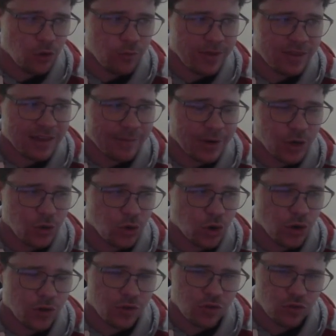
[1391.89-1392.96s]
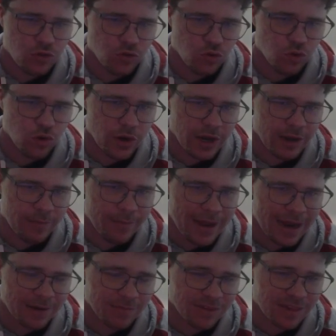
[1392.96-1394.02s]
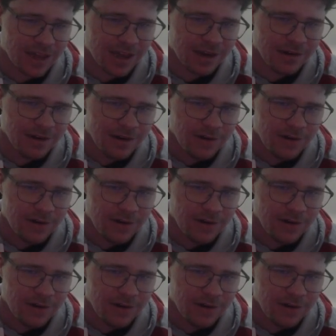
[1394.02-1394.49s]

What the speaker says: will be someone who goes to Adam Sard.